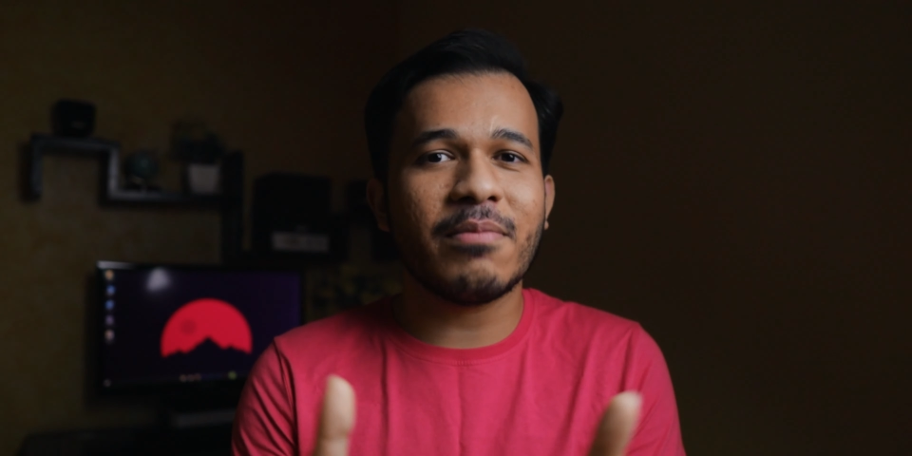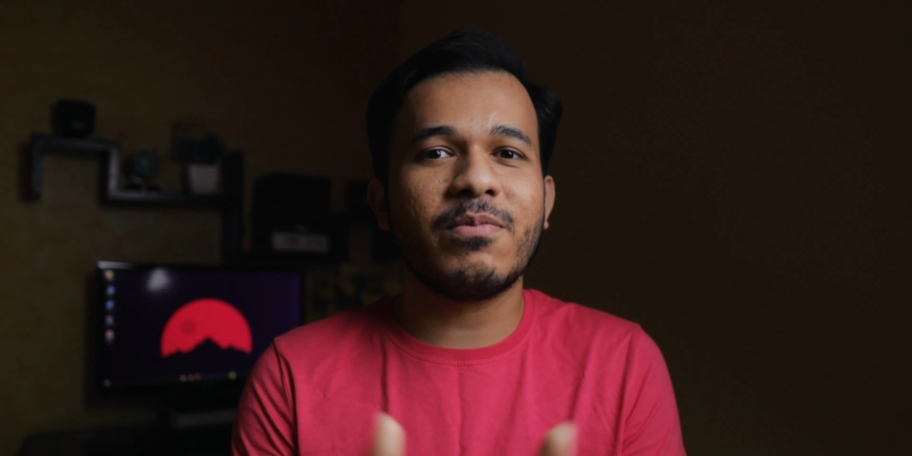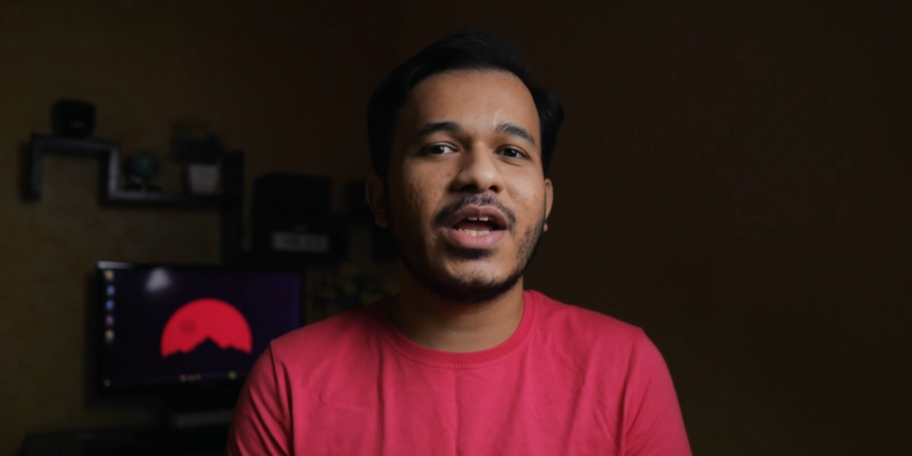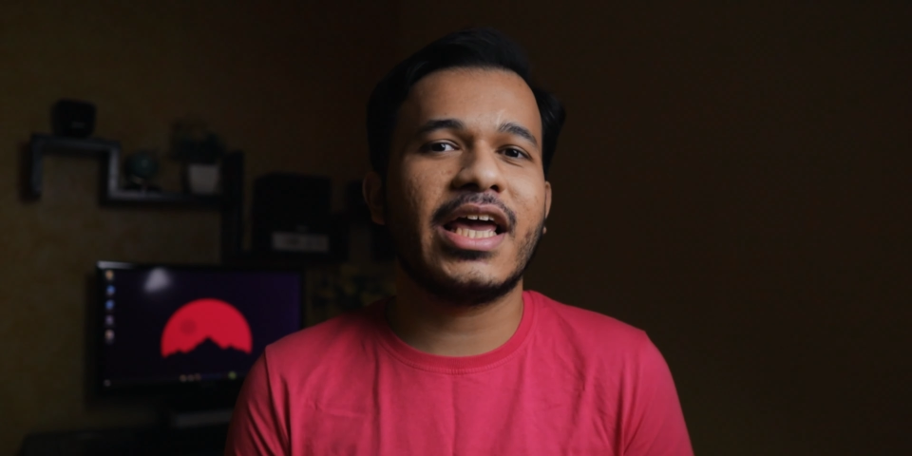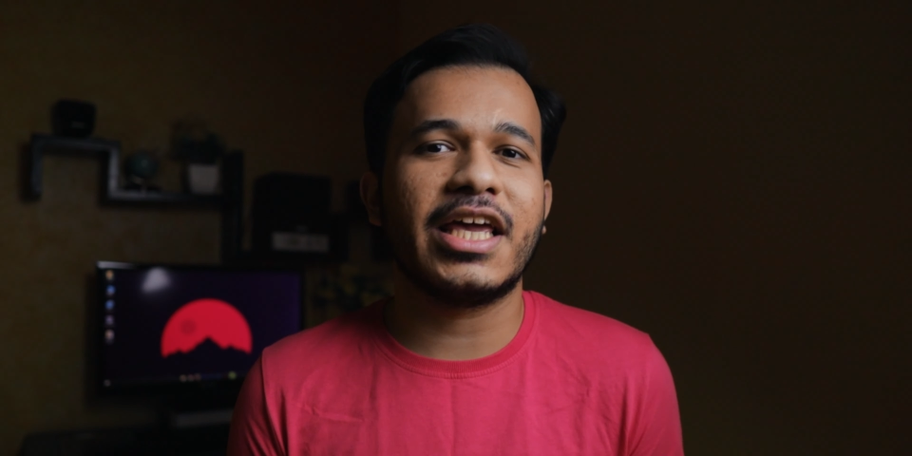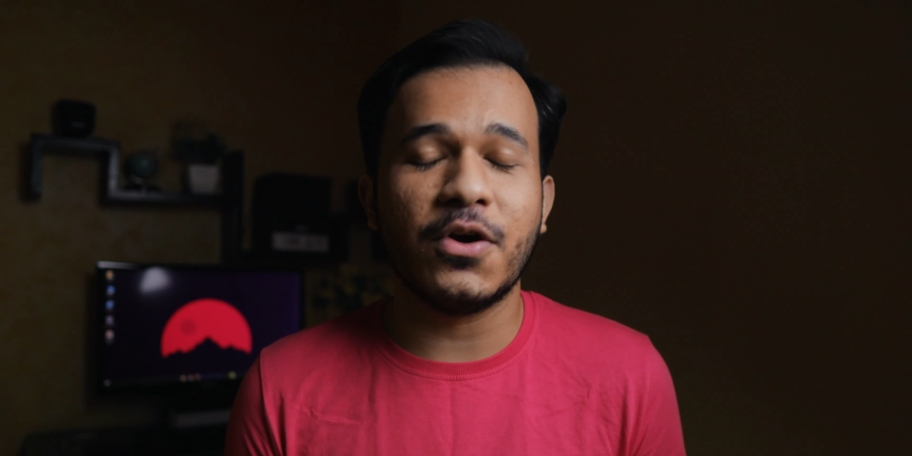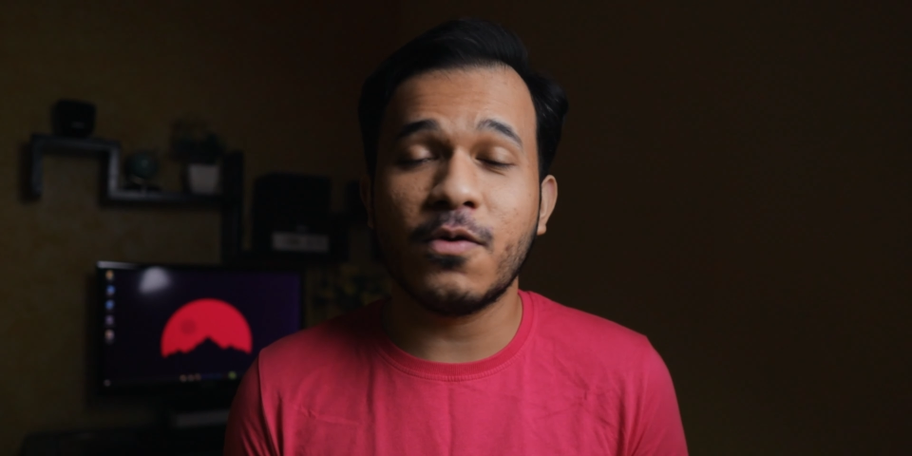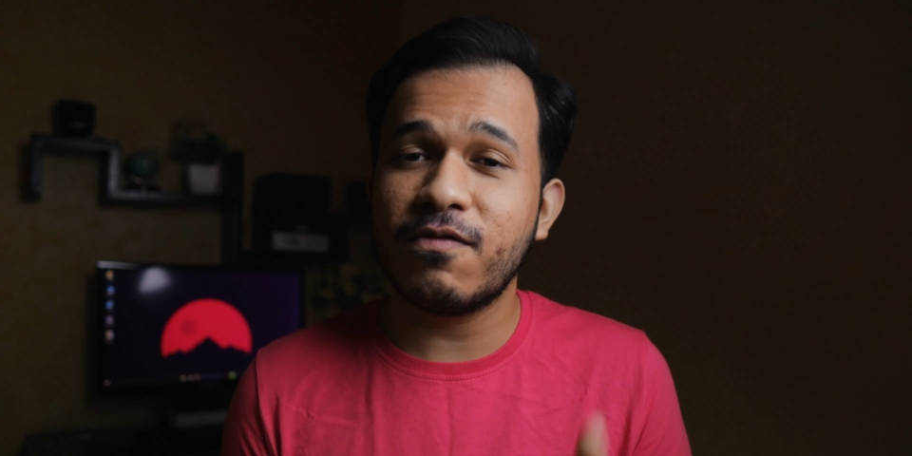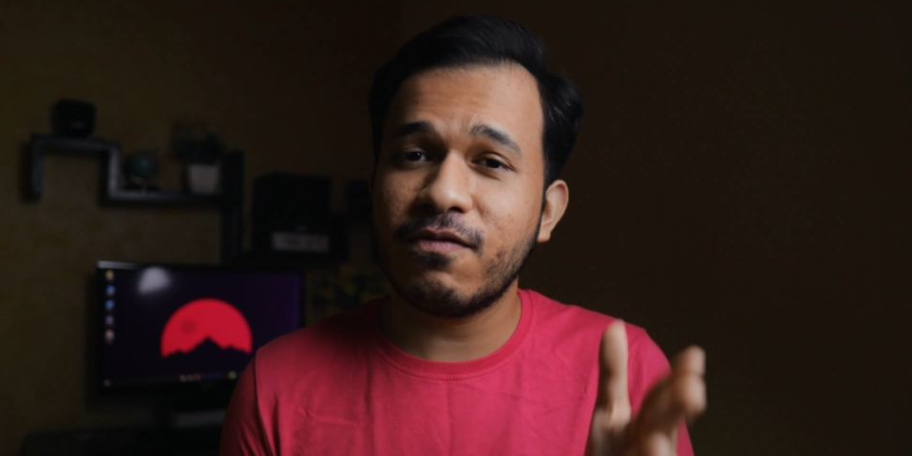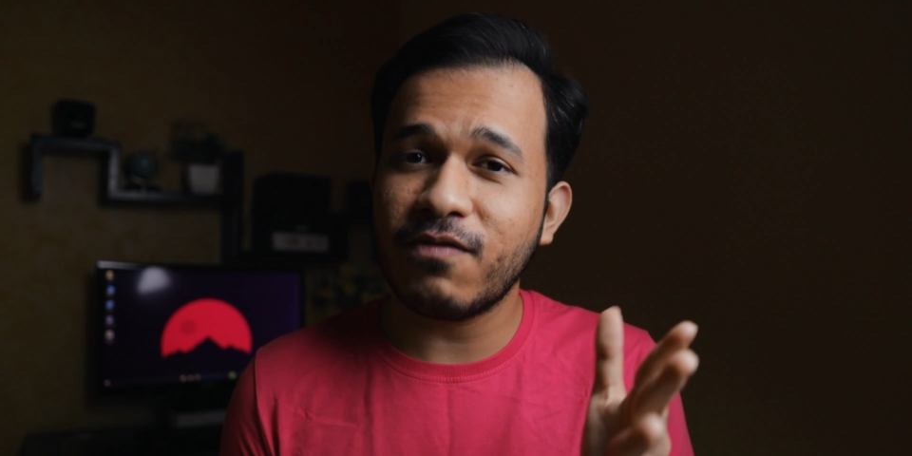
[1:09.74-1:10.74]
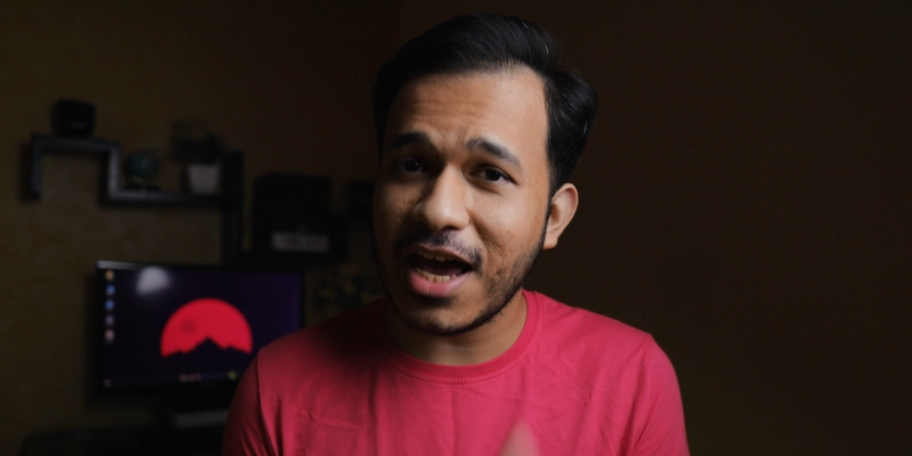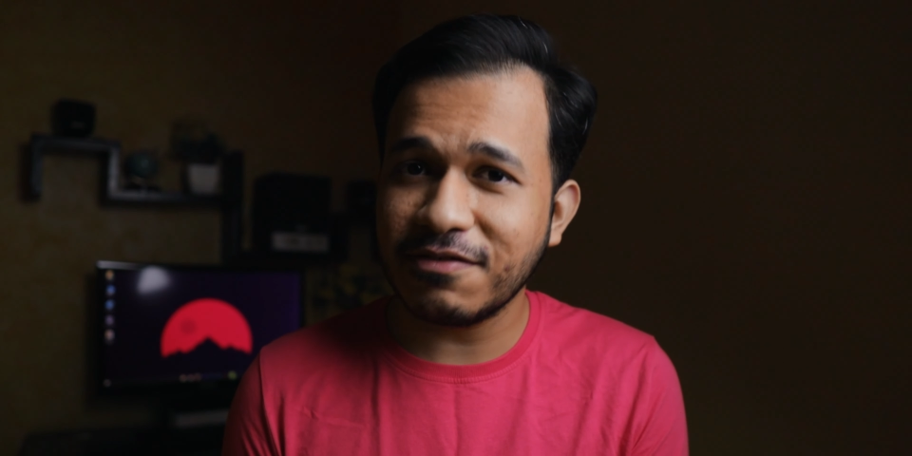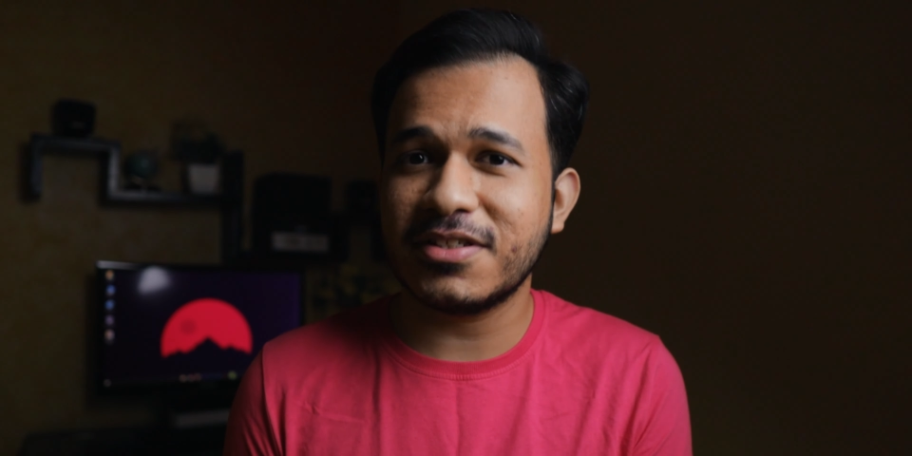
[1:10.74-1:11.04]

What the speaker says: I'm bringing you 5